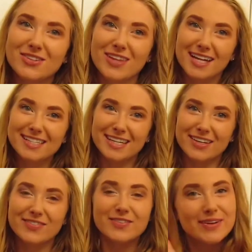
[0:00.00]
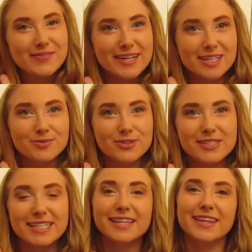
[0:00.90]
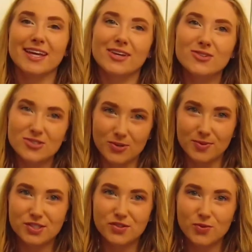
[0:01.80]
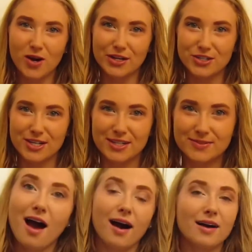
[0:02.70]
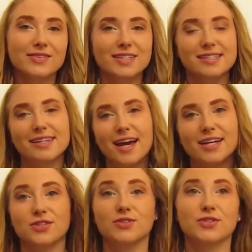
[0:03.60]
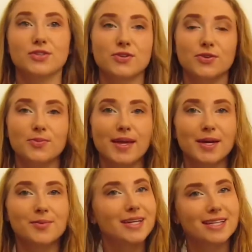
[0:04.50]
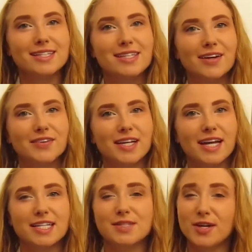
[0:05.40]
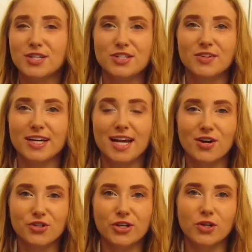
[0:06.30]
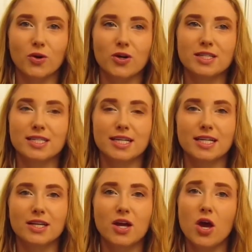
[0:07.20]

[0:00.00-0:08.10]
that's it for my makeup routine. Thank you so much for watching. Obviously, I don't do makeup like this every day, especially right now during quarantine.